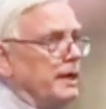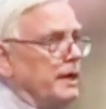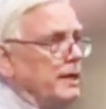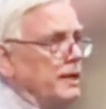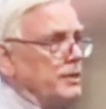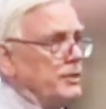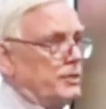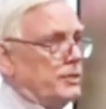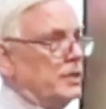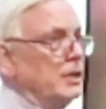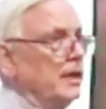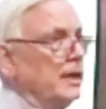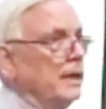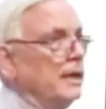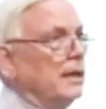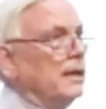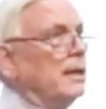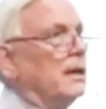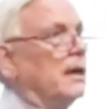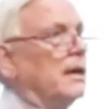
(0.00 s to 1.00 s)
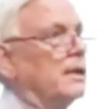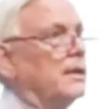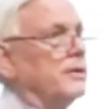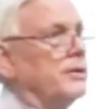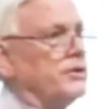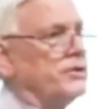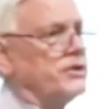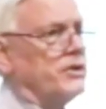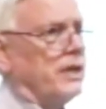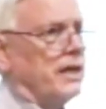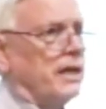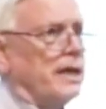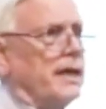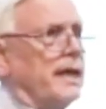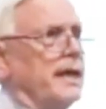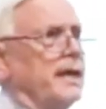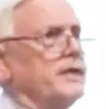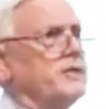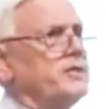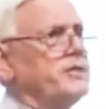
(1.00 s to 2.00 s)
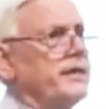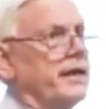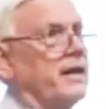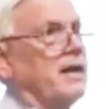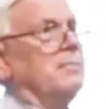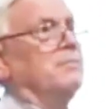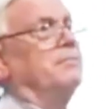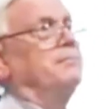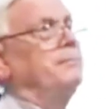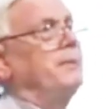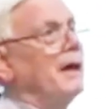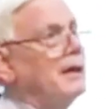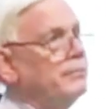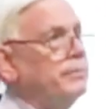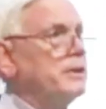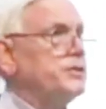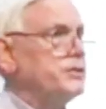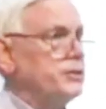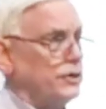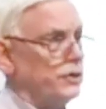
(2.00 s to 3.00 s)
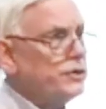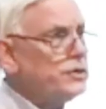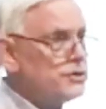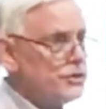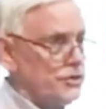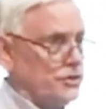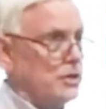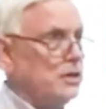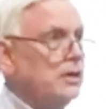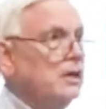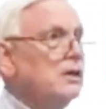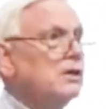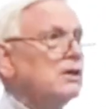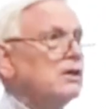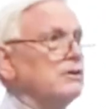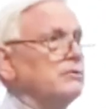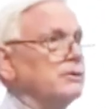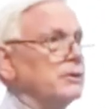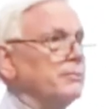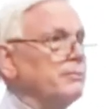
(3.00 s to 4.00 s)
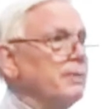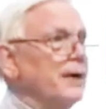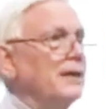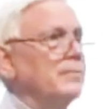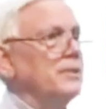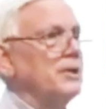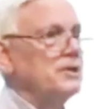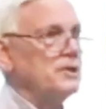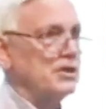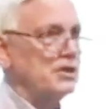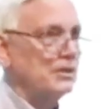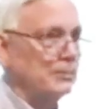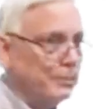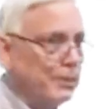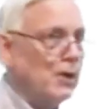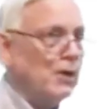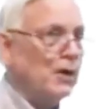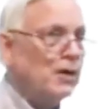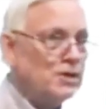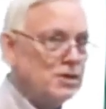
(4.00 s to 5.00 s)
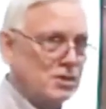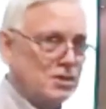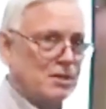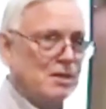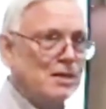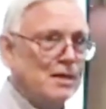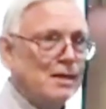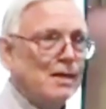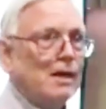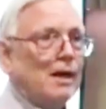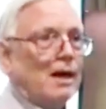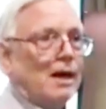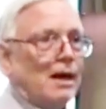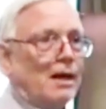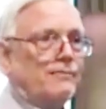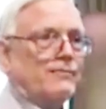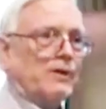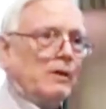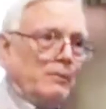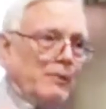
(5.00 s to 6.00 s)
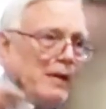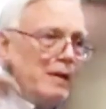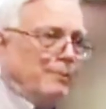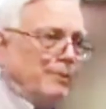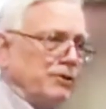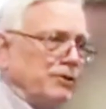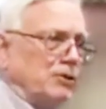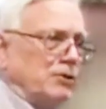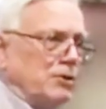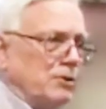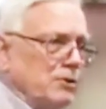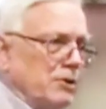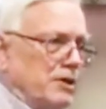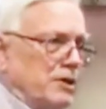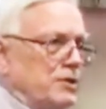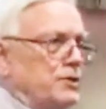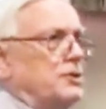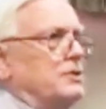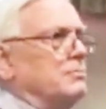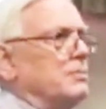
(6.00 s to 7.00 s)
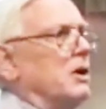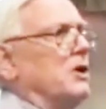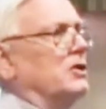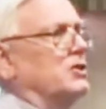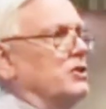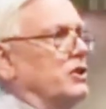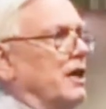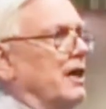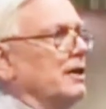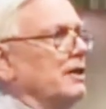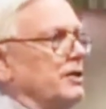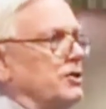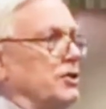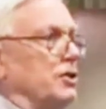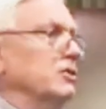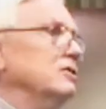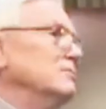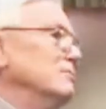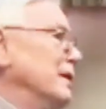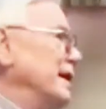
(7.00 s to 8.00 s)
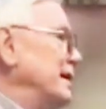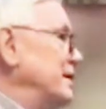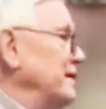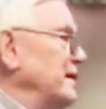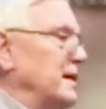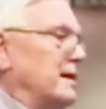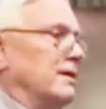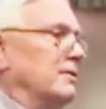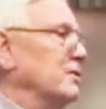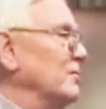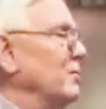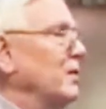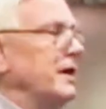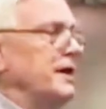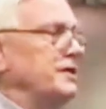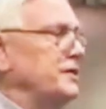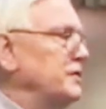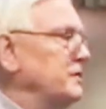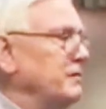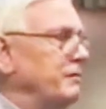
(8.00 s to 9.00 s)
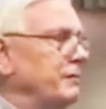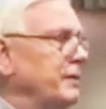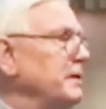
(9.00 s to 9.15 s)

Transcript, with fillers: That is, the CIA set up publishers who would publish the books for people to do this Marxiology who might not otherwise have